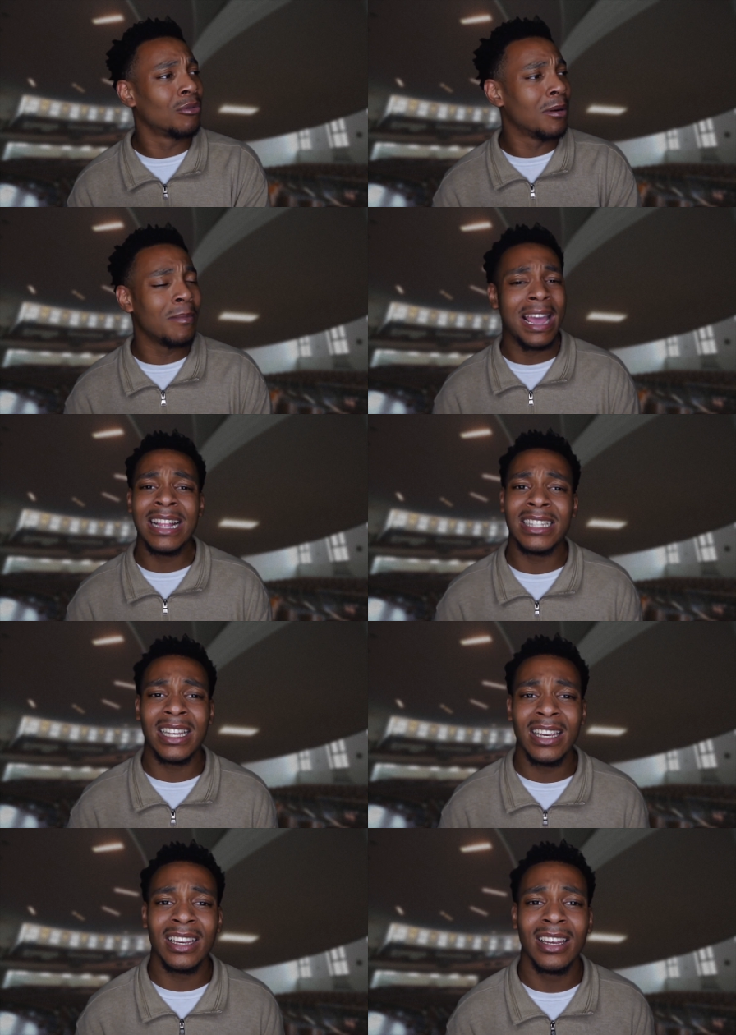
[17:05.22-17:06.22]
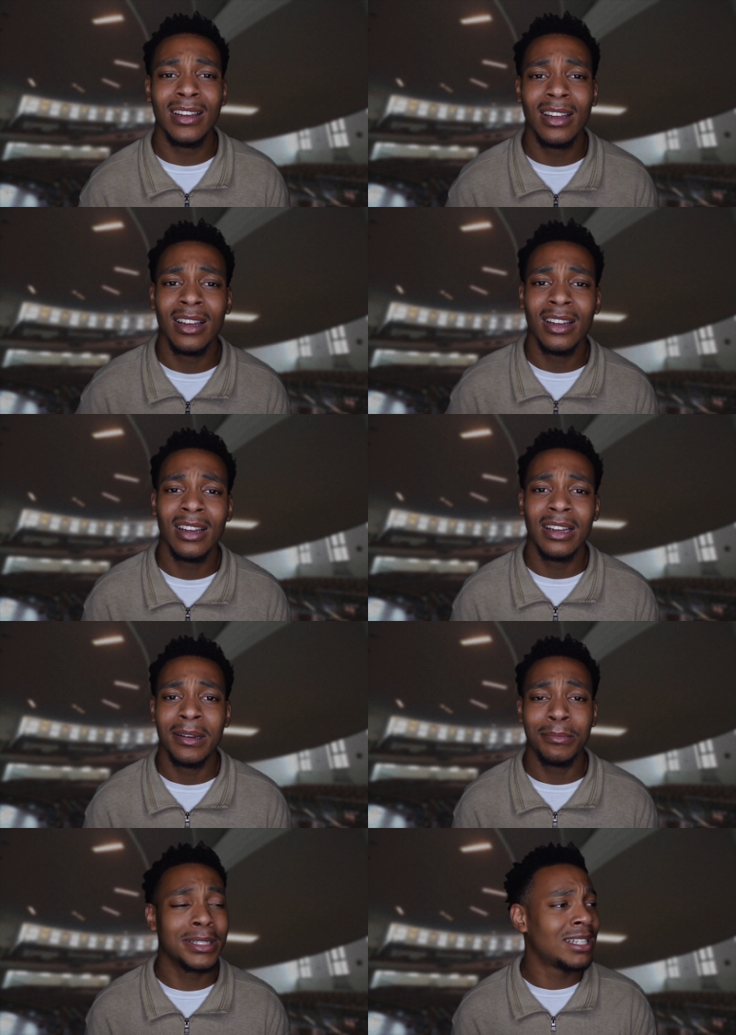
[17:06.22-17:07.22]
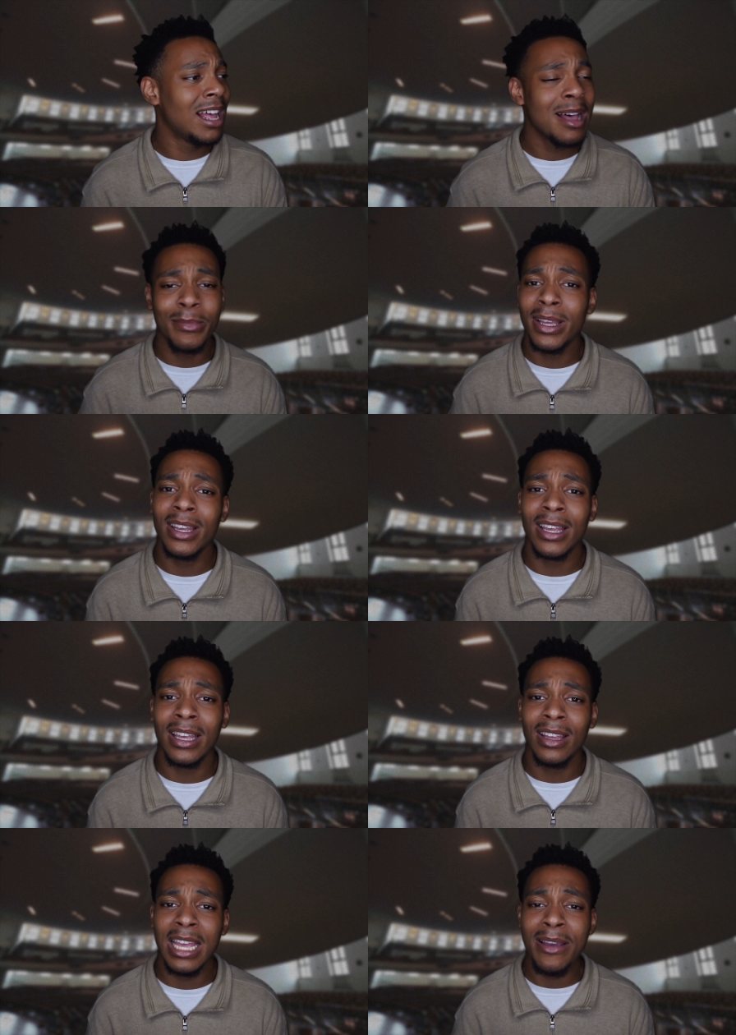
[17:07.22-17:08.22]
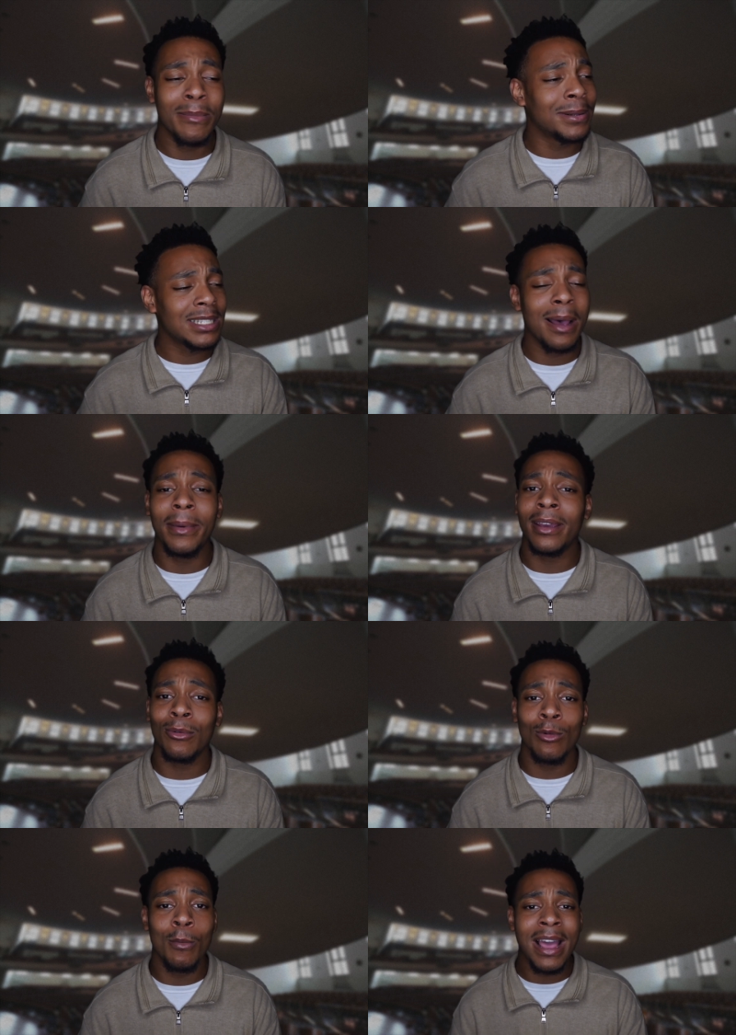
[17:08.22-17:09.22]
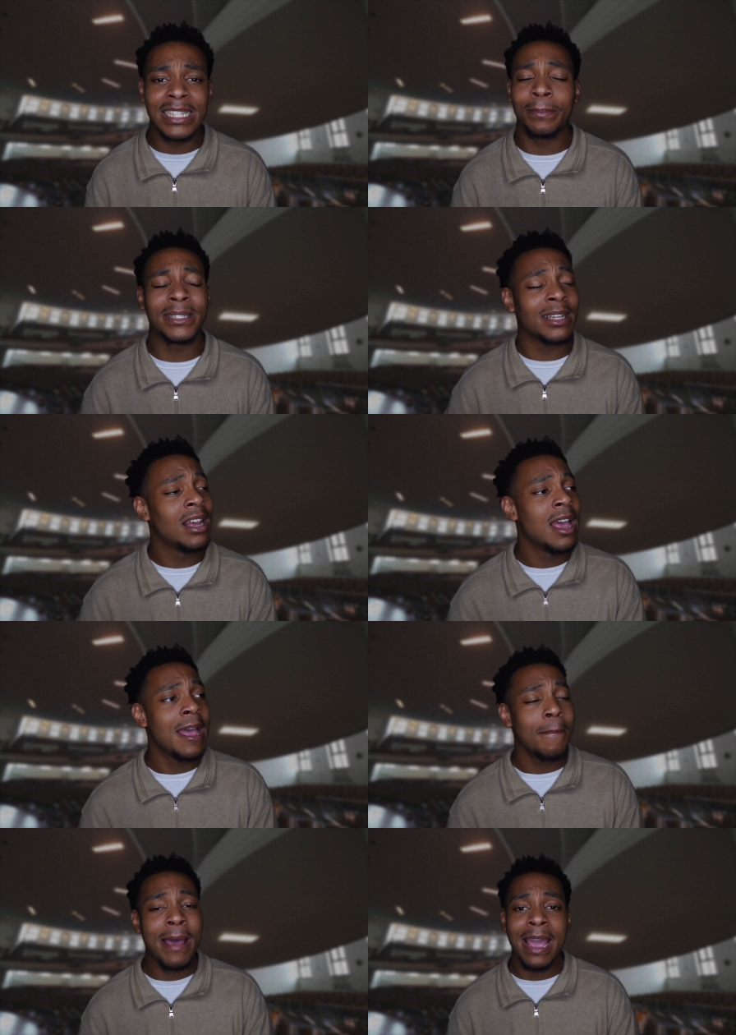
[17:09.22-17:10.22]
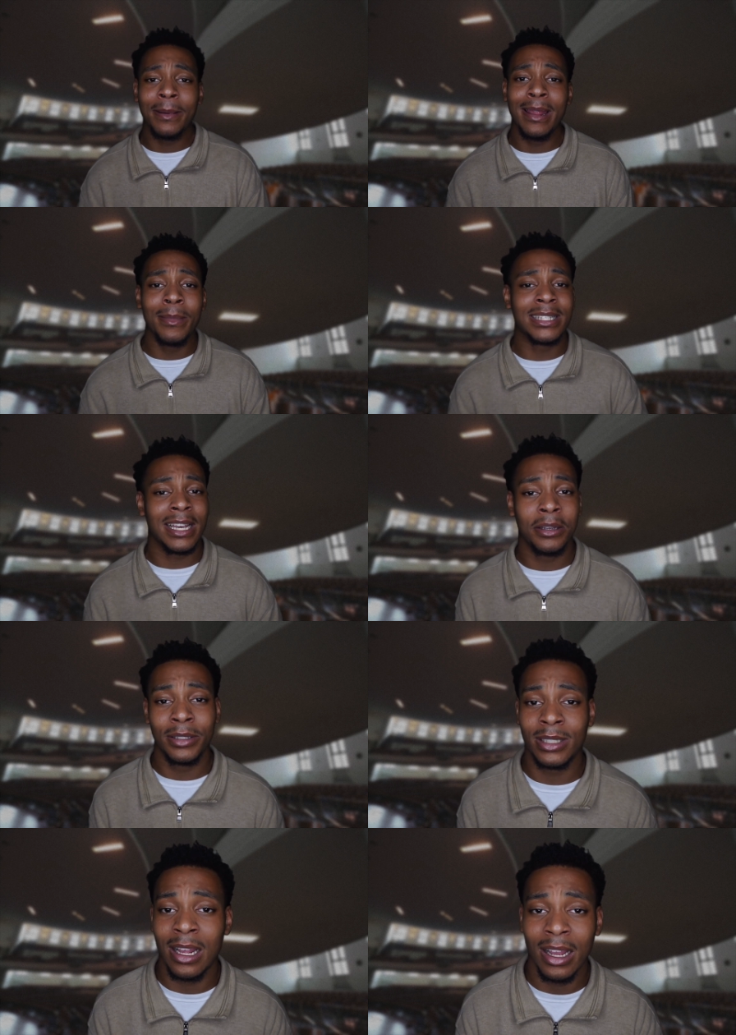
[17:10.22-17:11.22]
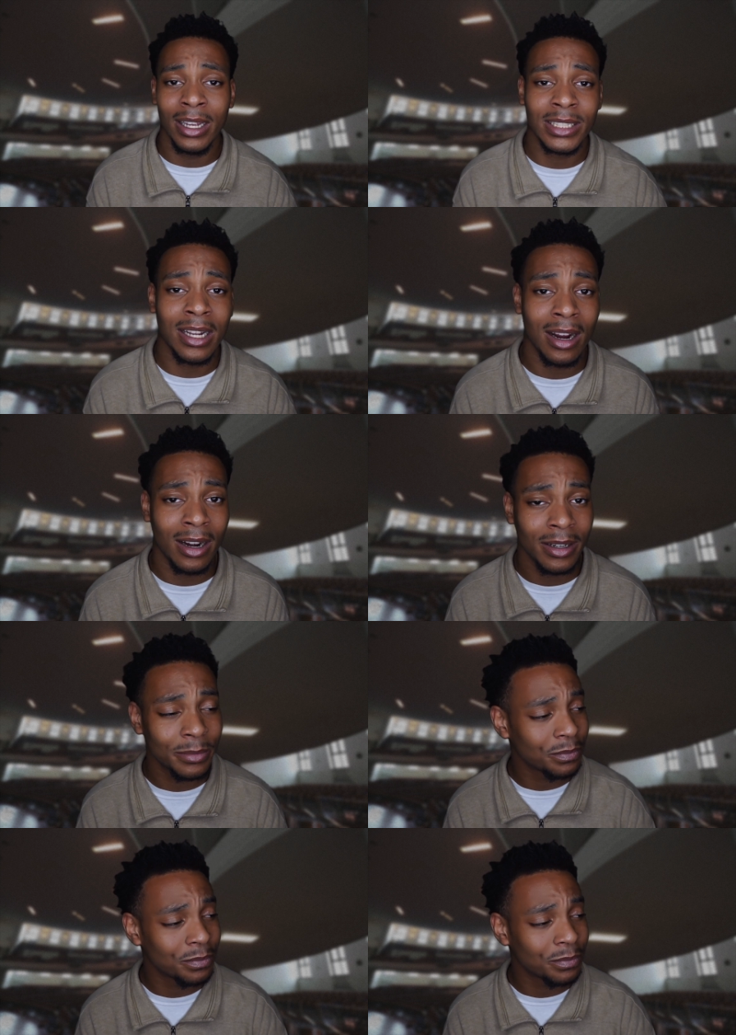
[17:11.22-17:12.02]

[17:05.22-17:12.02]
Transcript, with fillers: romantic Potomac, even Potomac, romantic Potomac. Baby, let me tell you something, sir.